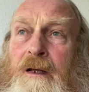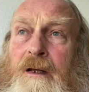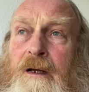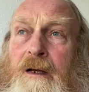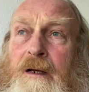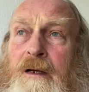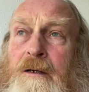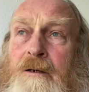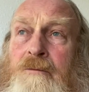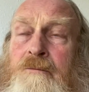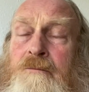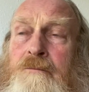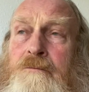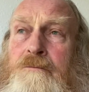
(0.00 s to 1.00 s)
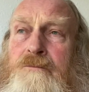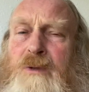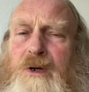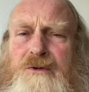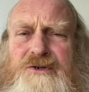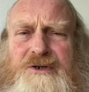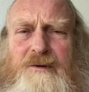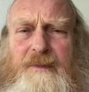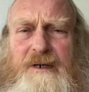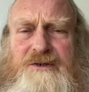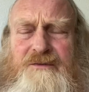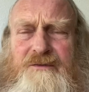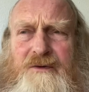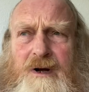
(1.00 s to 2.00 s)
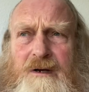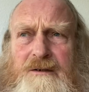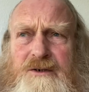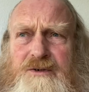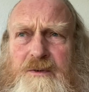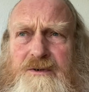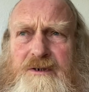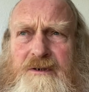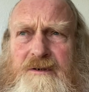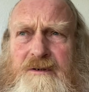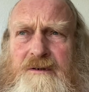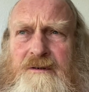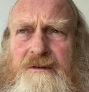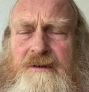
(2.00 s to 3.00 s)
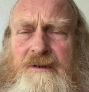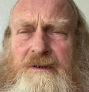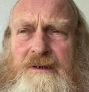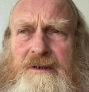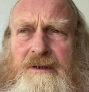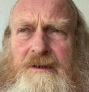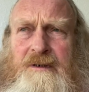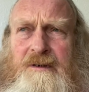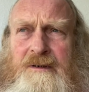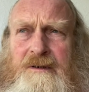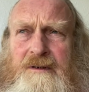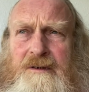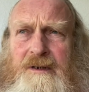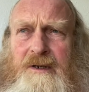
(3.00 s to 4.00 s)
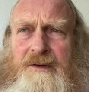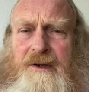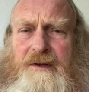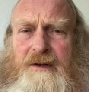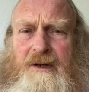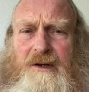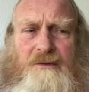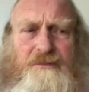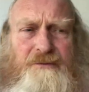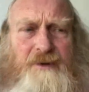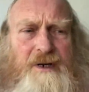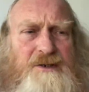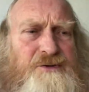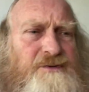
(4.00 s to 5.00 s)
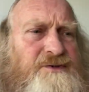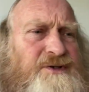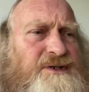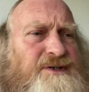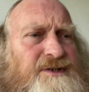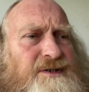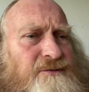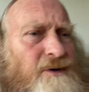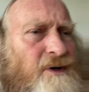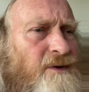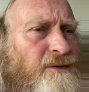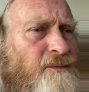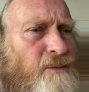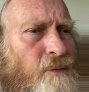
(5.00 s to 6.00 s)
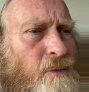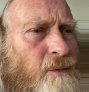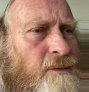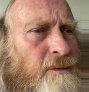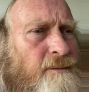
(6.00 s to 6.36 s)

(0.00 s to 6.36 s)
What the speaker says: Not so much France, was it? I think the old French resisted rather more.